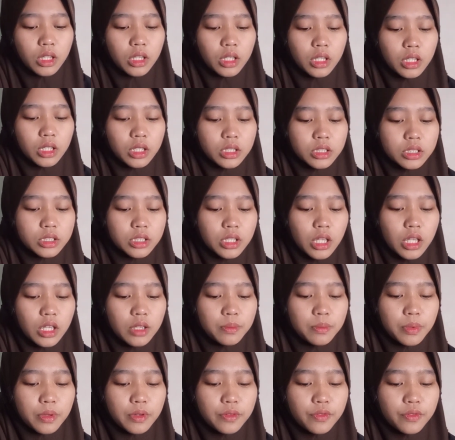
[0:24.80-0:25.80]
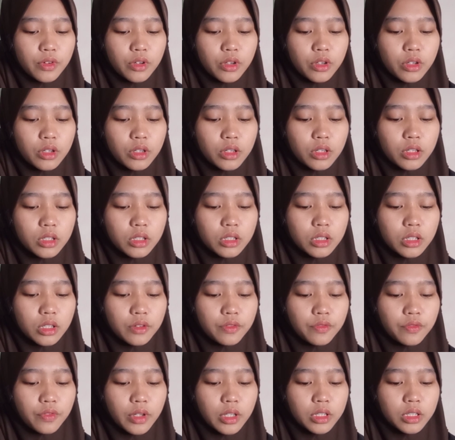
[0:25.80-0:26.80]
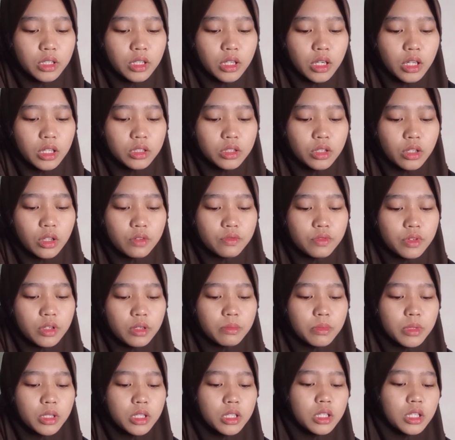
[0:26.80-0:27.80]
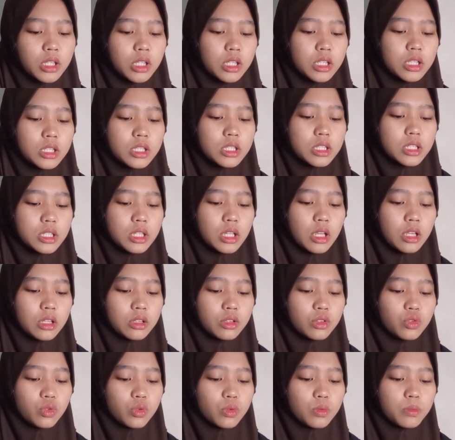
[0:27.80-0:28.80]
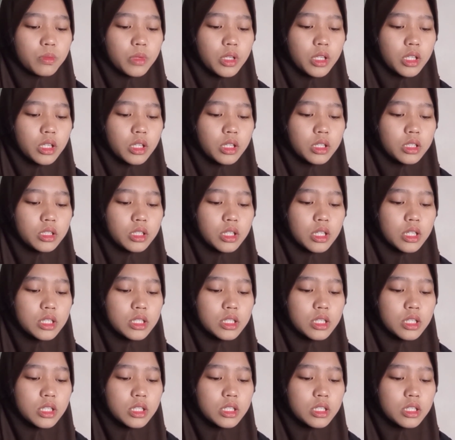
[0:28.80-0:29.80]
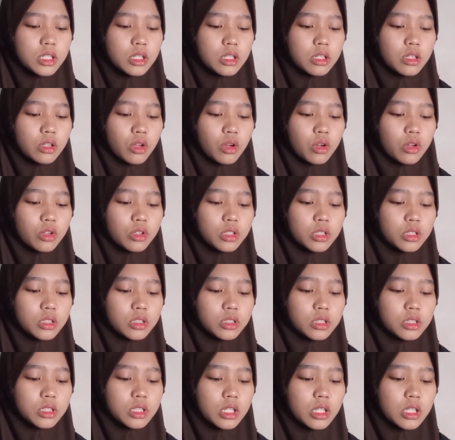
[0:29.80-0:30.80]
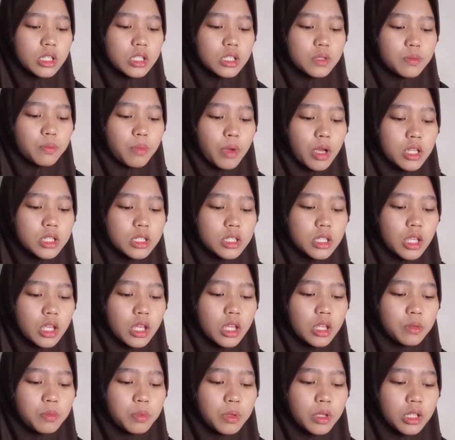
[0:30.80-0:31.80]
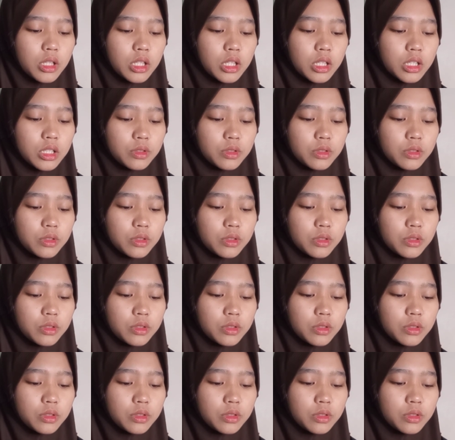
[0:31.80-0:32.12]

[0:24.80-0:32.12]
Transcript: Day before, the federal government is set to make a decision on a $6.8 billion